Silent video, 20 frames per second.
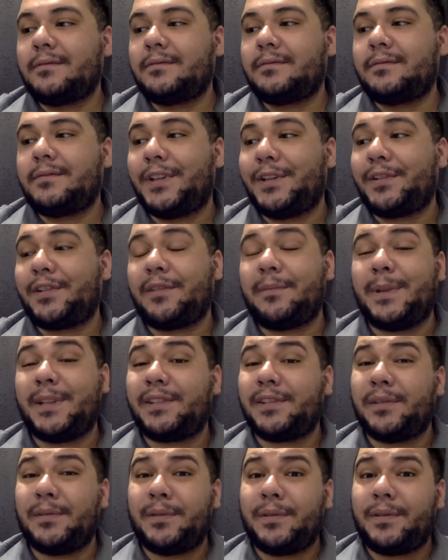You should be
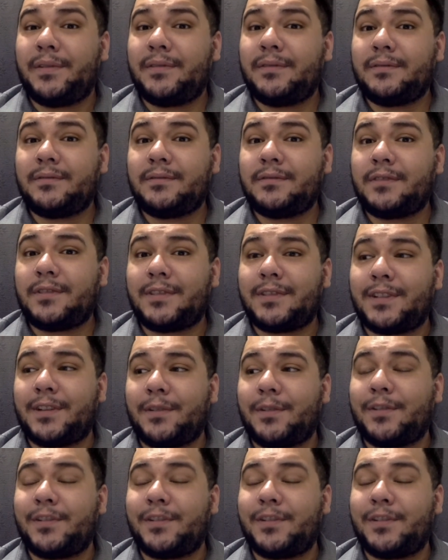sued or go to